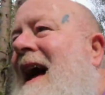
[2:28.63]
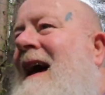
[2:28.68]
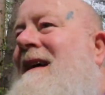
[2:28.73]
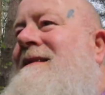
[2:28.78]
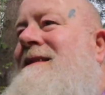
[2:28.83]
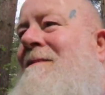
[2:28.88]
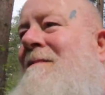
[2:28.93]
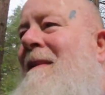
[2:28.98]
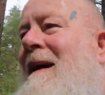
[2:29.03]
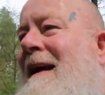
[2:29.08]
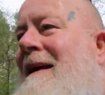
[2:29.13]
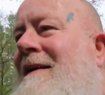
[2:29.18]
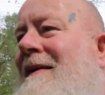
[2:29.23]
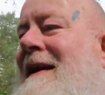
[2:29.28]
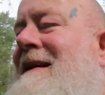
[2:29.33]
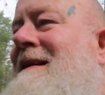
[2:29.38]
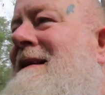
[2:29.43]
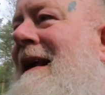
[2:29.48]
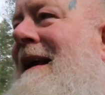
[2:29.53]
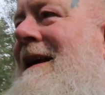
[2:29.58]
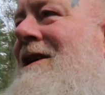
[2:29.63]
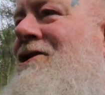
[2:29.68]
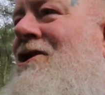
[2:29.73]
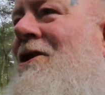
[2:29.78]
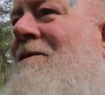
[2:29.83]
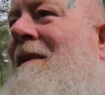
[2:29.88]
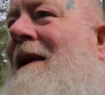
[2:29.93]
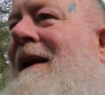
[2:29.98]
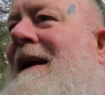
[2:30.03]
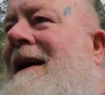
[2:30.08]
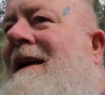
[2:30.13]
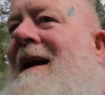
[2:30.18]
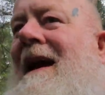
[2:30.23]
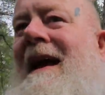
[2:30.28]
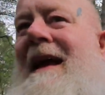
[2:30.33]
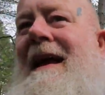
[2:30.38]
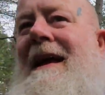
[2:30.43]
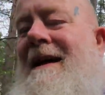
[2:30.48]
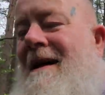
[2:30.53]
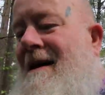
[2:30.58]
as I make this, they should be
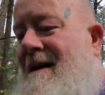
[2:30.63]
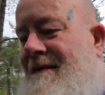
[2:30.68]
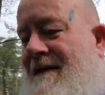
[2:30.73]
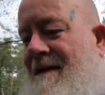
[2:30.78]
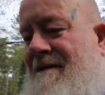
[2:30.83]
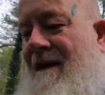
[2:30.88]
here.